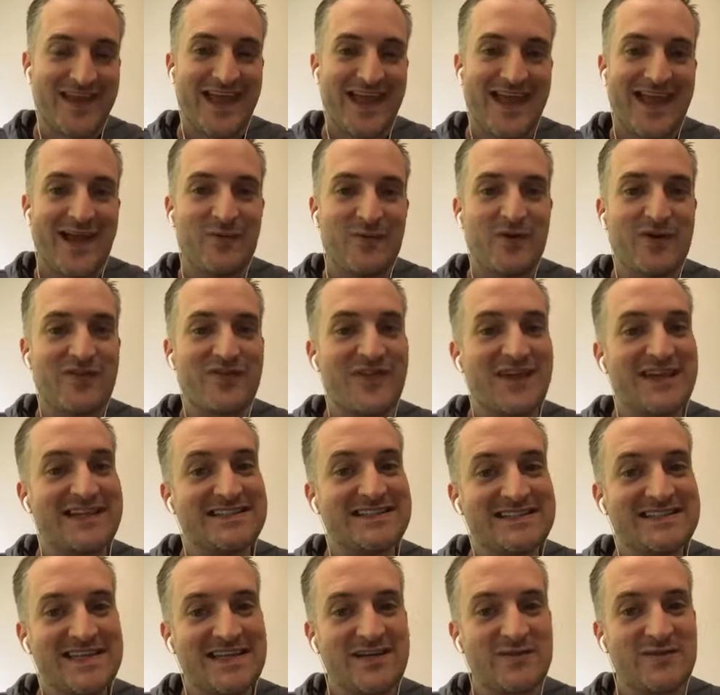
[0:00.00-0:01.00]
And what they
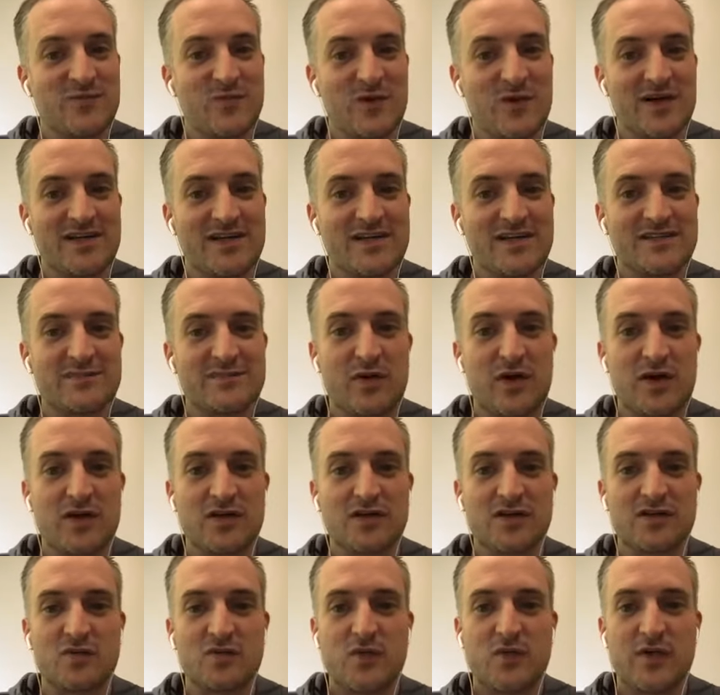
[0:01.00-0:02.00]
did was
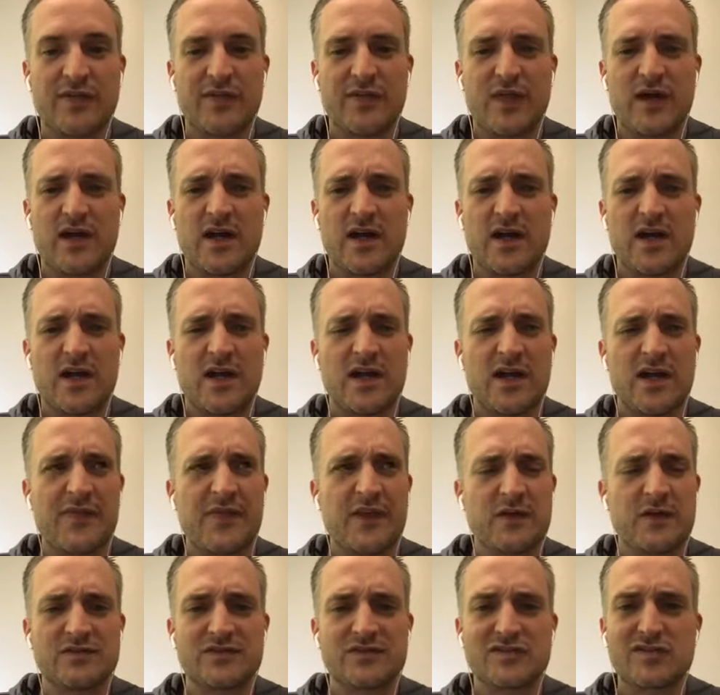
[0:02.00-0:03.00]
partnered with, I
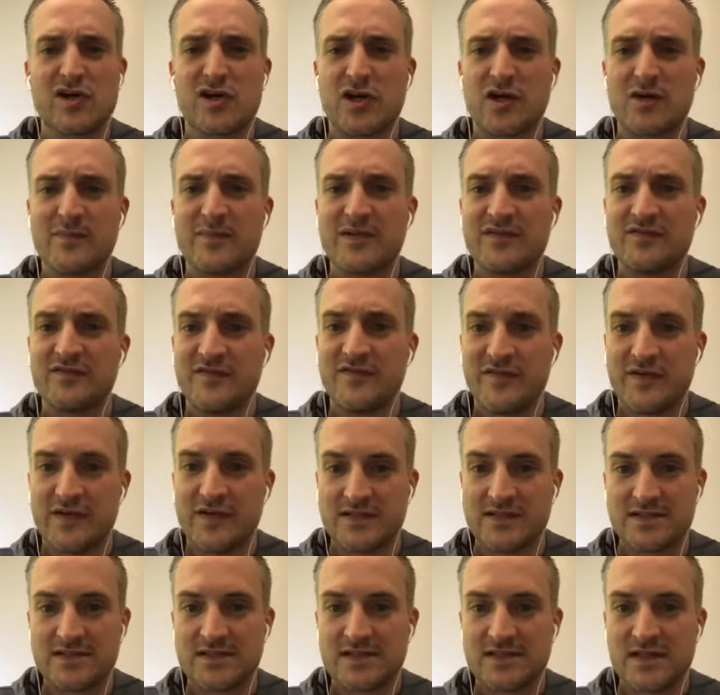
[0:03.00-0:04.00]
think it was Carbon
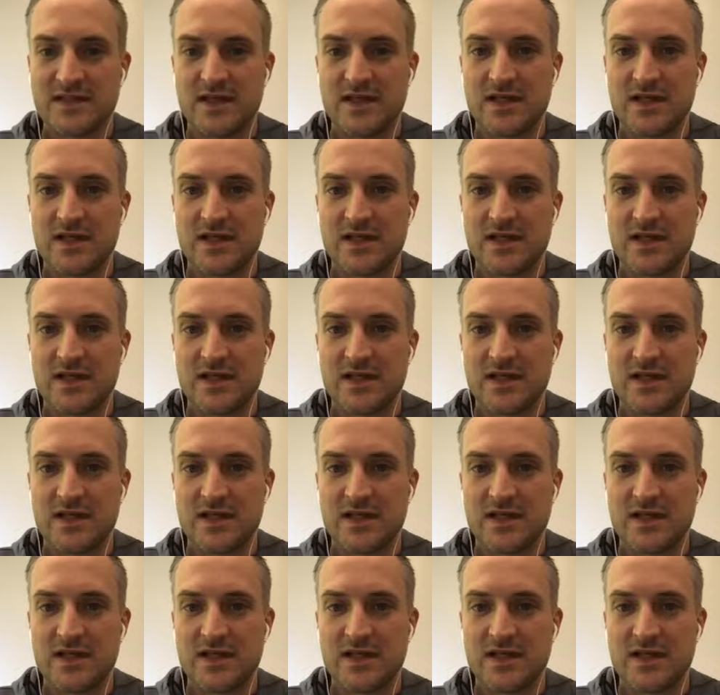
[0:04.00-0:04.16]
Fund,